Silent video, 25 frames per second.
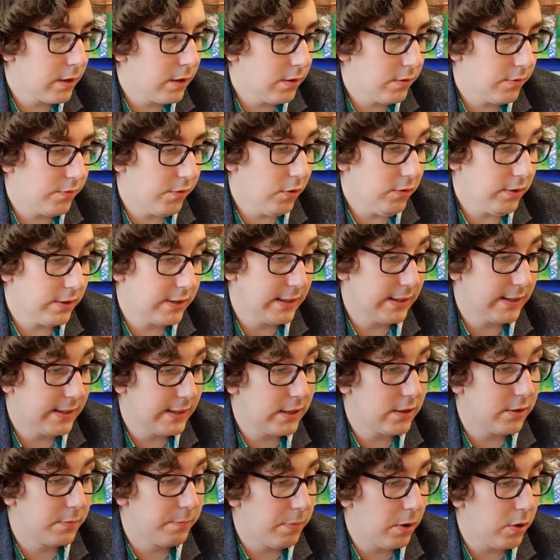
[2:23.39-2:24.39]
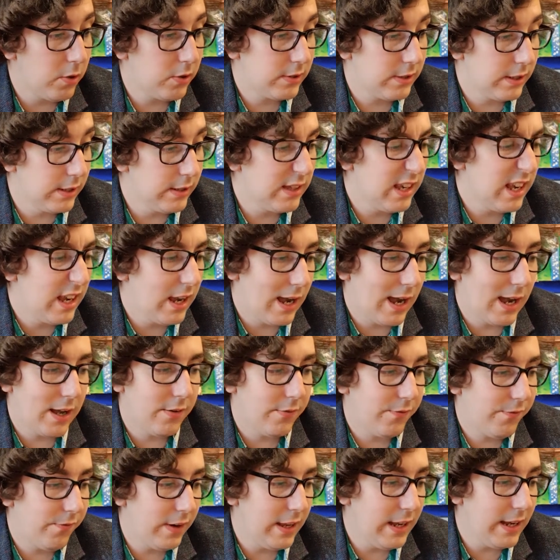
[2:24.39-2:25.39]
Foxes sit on boxes,
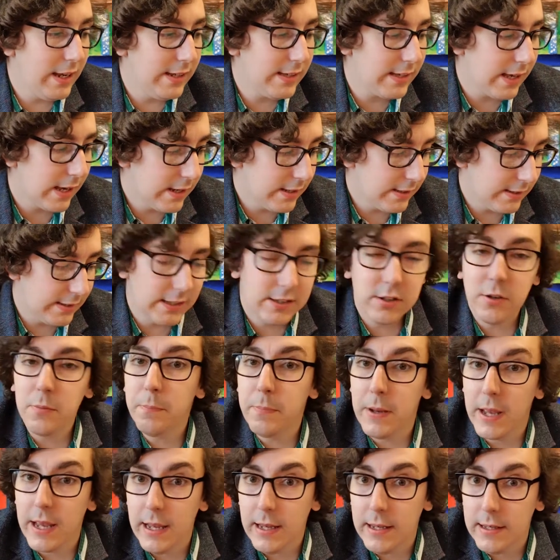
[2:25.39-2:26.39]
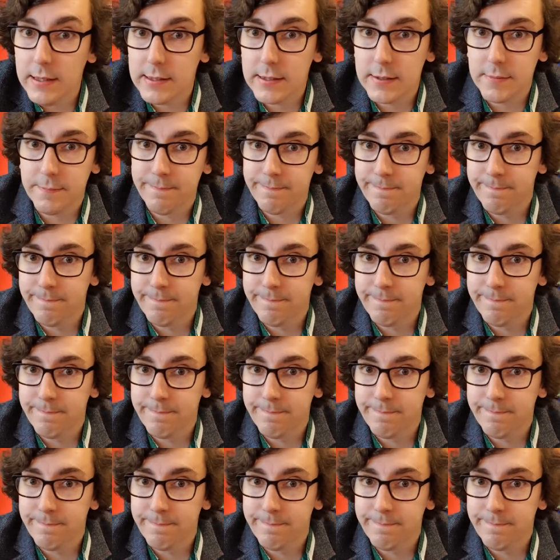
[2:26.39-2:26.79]
and fleas sit on peas.